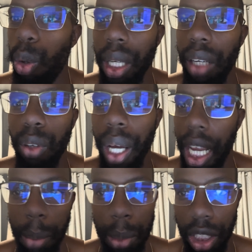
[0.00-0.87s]
level
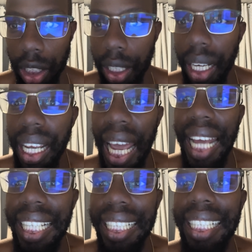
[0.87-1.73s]
amateur.
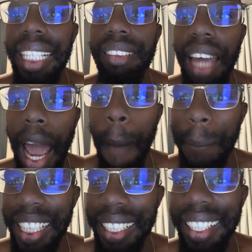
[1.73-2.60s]
And this happened